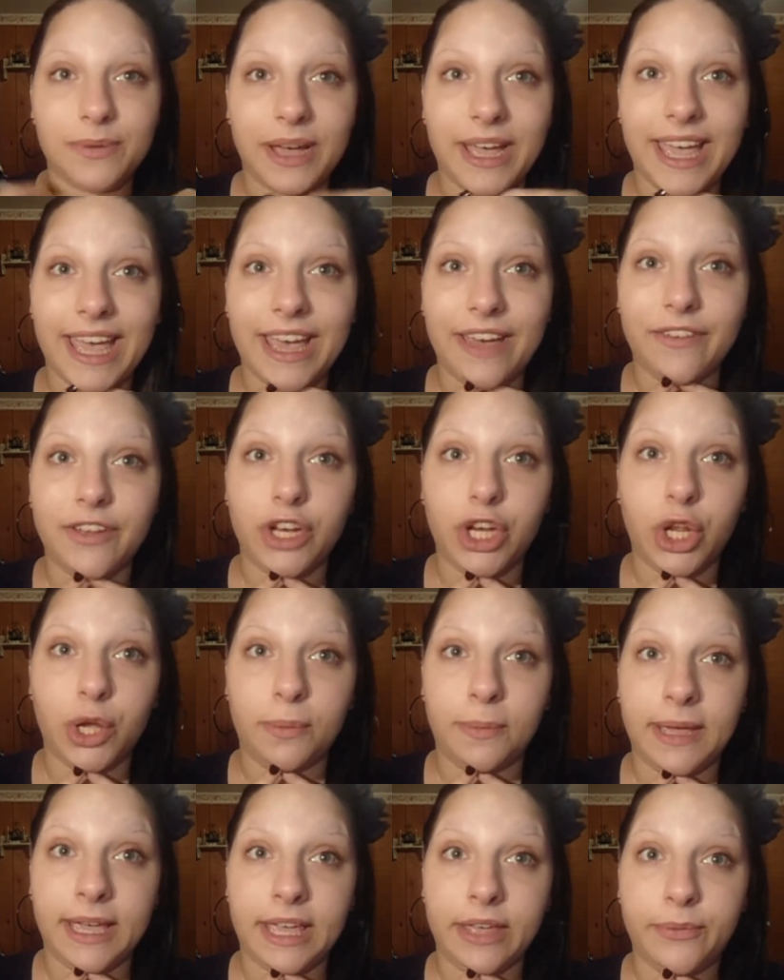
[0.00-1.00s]
why I have a
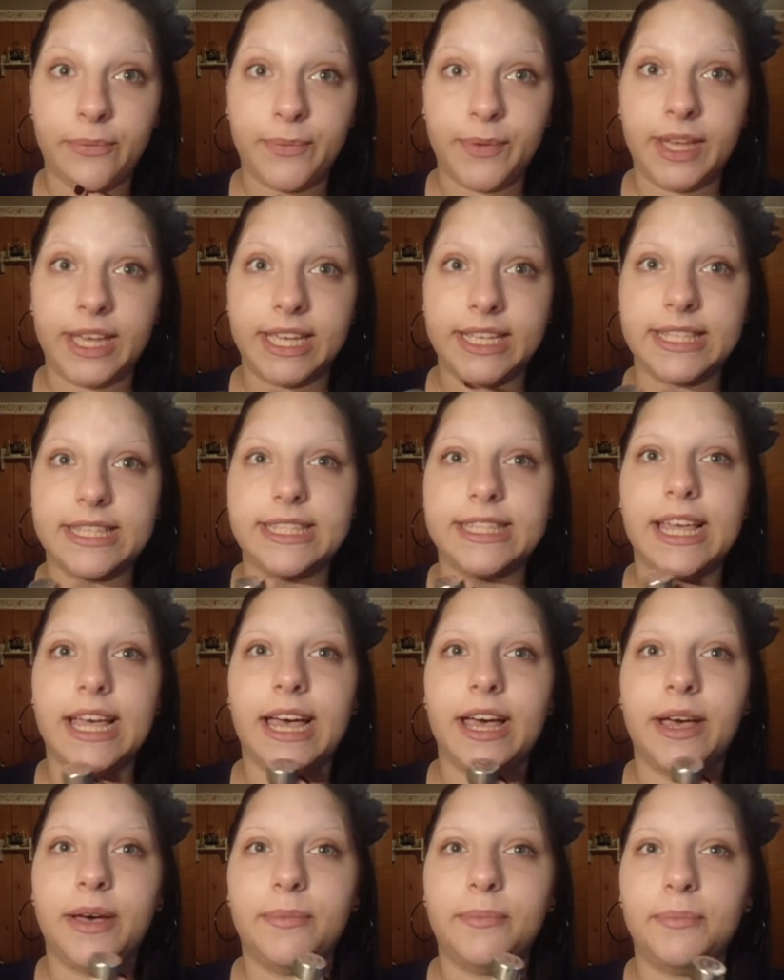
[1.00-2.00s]
no makeup face.
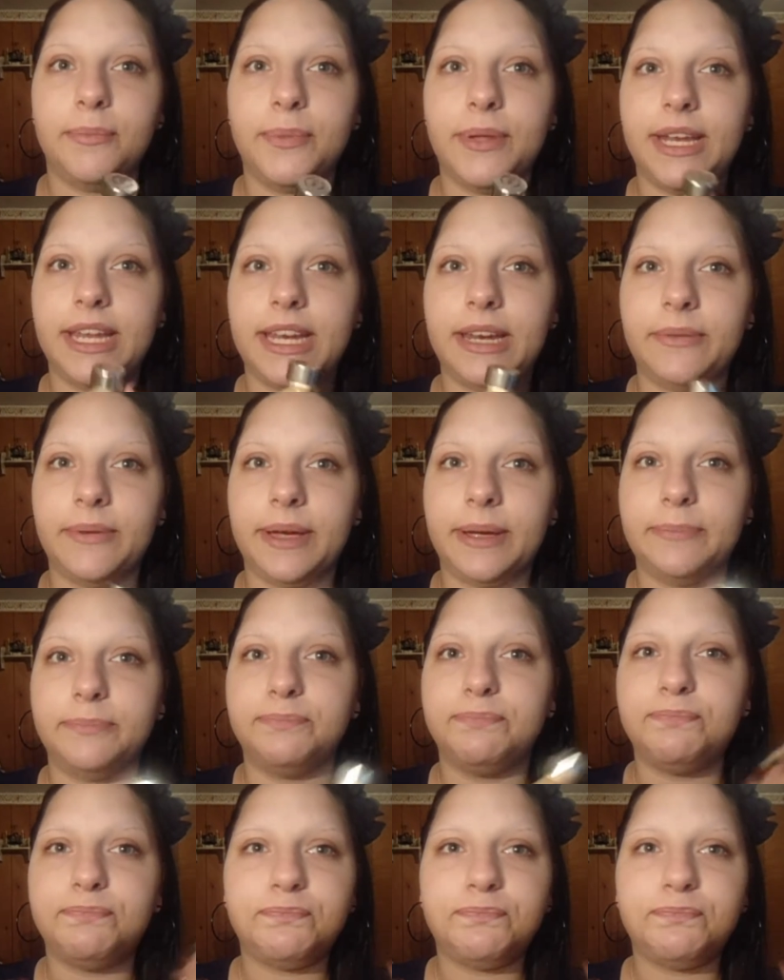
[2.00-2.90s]
But anyway,